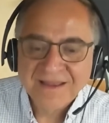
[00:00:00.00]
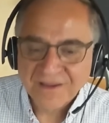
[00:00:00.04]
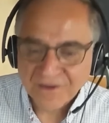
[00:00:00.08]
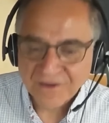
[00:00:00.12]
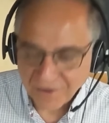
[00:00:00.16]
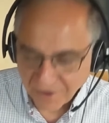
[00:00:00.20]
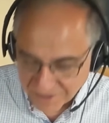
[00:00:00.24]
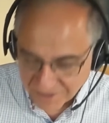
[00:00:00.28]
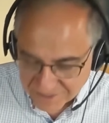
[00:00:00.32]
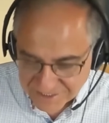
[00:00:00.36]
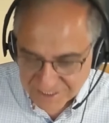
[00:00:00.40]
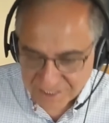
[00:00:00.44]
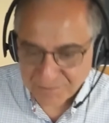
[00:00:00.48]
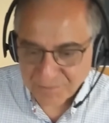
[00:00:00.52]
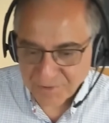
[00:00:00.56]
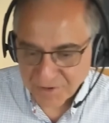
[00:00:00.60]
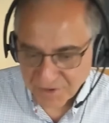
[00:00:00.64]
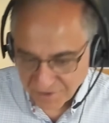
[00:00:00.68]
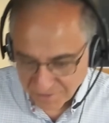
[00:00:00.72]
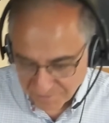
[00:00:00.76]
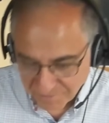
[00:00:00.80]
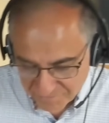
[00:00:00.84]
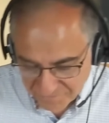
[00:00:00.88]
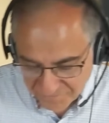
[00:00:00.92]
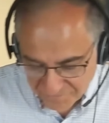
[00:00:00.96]
Constants
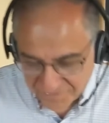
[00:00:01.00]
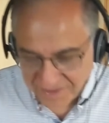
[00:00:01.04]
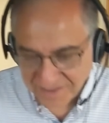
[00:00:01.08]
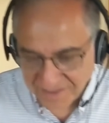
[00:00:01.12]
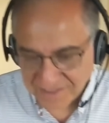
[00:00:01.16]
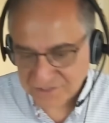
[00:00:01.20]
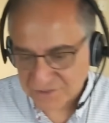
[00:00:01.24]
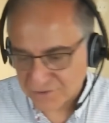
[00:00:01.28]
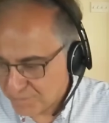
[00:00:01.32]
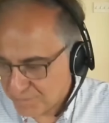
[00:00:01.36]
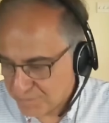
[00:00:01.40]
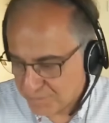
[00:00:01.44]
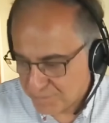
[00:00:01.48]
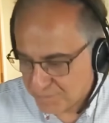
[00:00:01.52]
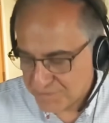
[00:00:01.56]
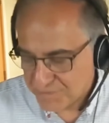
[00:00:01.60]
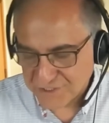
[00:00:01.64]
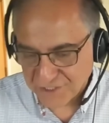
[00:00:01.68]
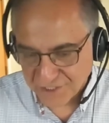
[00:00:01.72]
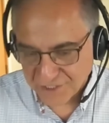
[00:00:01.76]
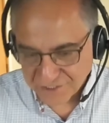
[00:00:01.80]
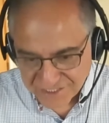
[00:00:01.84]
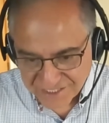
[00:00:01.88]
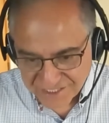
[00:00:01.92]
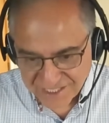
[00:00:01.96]
become fields, or more
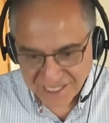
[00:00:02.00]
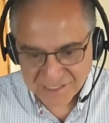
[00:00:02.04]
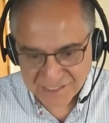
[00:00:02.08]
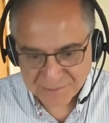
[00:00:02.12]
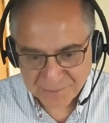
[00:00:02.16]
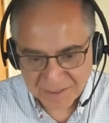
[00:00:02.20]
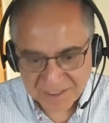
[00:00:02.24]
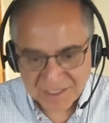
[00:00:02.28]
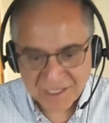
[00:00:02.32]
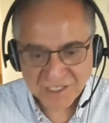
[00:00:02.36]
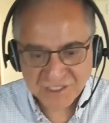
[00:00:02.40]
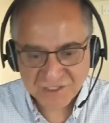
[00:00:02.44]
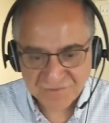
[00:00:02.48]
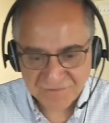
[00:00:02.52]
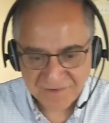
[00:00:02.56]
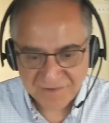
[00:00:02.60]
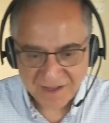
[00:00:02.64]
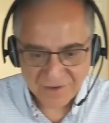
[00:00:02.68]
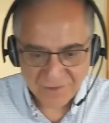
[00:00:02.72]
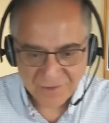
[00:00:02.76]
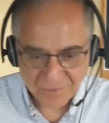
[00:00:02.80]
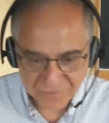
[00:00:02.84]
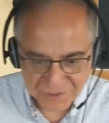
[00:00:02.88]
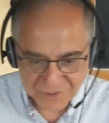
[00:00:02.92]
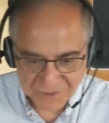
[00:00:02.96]
precisely, the expectation
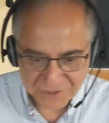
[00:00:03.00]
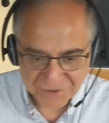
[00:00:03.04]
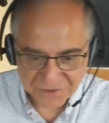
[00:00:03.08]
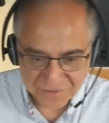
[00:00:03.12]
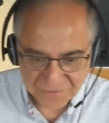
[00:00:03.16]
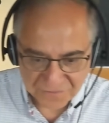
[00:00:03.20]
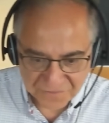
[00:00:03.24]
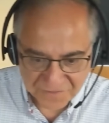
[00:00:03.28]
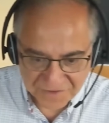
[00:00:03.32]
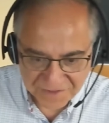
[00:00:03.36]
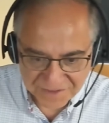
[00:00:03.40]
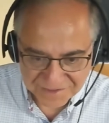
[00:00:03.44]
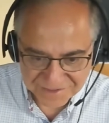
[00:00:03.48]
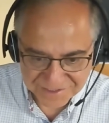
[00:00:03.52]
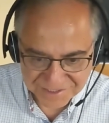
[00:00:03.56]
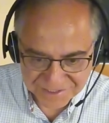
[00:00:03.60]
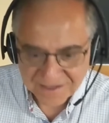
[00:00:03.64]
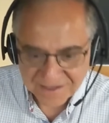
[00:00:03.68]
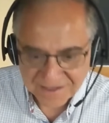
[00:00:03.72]
value of certain fields.